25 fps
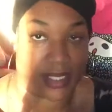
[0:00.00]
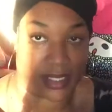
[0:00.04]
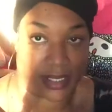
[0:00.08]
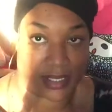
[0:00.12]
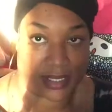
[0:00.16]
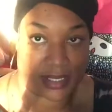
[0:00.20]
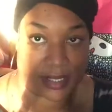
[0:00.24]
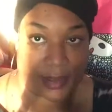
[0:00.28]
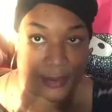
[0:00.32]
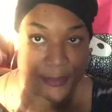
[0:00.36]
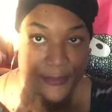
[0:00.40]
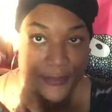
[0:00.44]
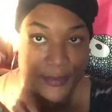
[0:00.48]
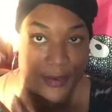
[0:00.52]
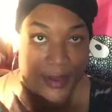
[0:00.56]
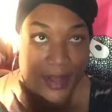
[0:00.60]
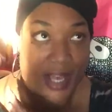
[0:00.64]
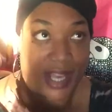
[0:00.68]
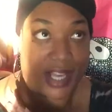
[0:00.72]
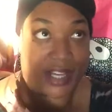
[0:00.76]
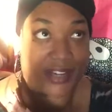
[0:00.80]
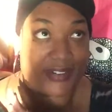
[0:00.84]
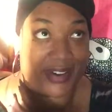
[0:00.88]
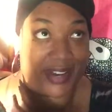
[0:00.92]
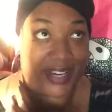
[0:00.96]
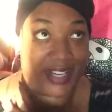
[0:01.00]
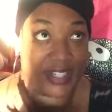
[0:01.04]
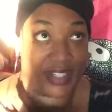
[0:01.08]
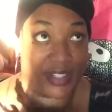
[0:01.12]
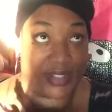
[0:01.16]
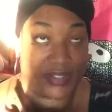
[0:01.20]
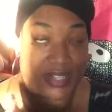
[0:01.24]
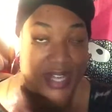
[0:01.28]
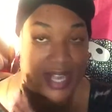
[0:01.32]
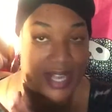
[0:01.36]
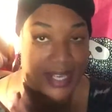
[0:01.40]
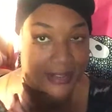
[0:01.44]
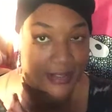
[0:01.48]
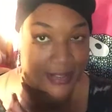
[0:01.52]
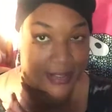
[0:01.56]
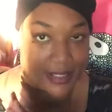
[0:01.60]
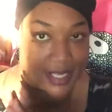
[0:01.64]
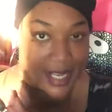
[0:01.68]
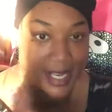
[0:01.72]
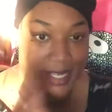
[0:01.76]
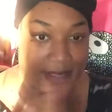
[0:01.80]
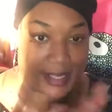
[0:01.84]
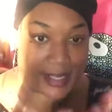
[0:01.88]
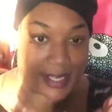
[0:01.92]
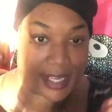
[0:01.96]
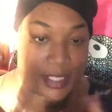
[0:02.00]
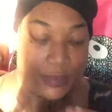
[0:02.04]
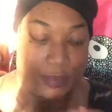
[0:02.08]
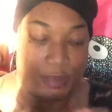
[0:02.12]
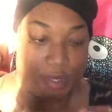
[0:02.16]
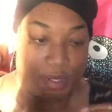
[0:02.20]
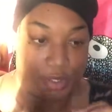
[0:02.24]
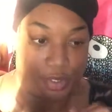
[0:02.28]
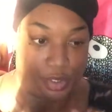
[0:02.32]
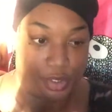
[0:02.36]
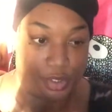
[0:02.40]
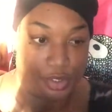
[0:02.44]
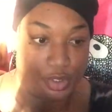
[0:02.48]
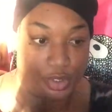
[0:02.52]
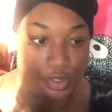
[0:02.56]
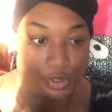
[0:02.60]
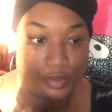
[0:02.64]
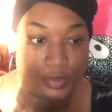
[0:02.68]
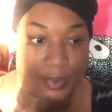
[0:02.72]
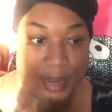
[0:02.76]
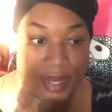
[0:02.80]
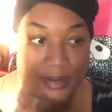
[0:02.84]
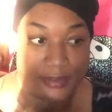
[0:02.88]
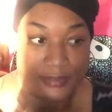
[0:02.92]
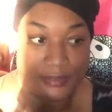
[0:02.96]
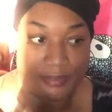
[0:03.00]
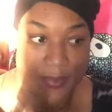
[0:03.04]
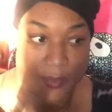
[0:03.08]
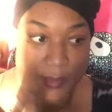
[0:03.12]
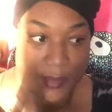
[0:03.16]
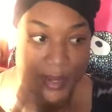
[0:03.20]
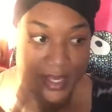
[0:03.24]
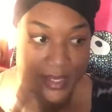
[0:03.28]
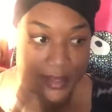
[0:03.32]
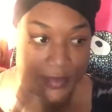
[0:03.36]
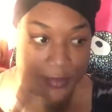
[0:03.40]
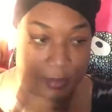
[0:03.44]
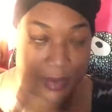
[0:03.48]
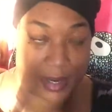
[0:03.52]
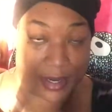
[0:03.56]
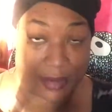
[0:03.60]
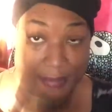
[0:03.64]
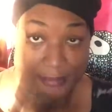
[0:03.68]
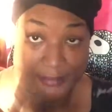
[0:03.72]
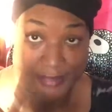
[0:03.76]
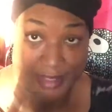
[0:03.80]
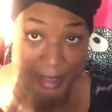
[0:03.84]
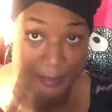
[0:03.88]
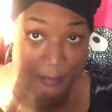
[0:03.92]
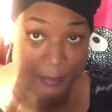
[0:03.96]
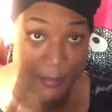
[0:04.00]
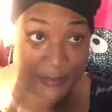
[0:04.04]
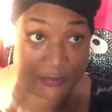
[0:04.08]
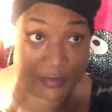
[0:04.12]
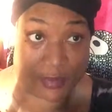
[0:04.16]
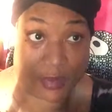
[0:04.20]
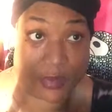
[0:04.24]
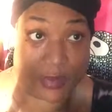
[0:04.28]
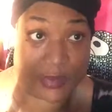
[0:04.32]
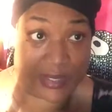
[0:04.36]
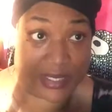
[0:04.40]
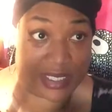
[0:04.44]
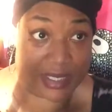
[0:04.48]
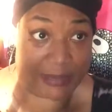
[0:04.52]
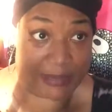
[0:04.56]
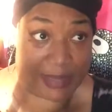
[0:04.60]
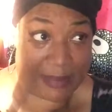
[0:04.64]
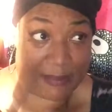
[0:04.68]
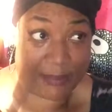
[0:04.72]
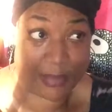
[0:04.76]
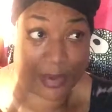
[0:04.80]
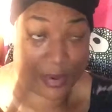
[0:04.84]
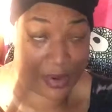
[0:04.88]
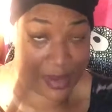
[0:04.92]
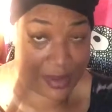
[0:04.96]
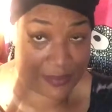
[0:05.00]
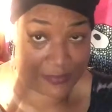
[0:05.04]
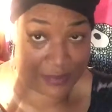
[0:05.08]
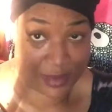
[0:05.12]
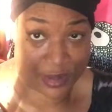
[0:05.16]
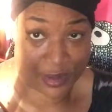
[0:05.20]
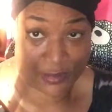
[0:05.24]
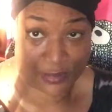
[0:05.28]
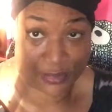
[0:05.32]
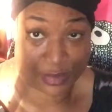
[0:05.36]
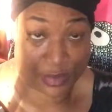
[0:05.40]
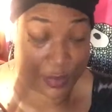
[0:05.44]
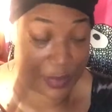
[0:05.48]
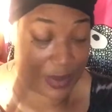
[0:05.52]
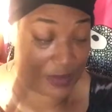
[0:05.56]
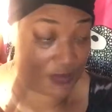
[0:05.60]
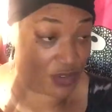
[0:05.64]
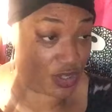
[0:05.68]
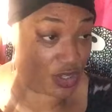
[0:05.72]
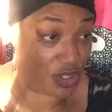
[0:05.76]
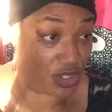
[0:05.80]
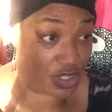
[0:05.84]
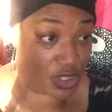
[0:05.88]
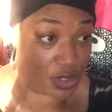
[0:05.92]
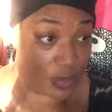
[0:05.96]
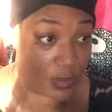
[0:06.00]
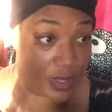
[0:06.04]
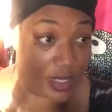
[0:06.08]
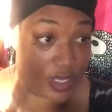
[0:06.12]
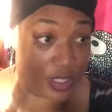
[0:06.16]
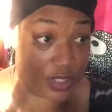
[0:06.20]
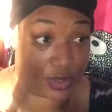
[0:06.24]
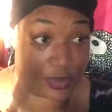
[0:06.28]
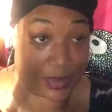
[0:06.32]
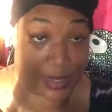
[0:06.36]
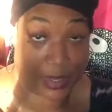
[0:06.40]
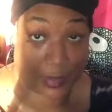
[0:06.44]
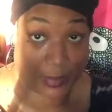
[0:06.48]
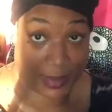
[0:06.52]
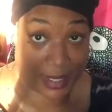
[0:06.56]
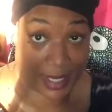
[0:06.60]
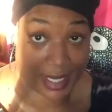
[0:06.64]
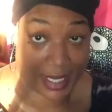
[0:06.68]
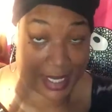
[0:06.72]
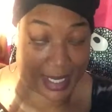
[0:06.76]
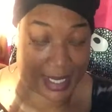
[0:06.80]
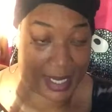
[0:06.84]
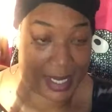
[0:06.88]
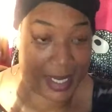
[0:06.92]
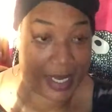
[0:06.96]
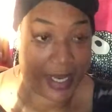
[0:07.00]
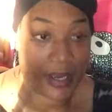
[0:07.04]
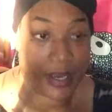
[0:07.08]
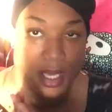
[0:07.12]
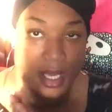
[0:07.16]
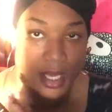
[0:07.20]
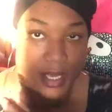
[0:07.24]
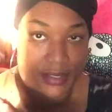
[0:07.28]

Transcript: So for our gratitude exercise, I guess we could choose one of them, whether we want to be more involved or whether you just want to do it quickly.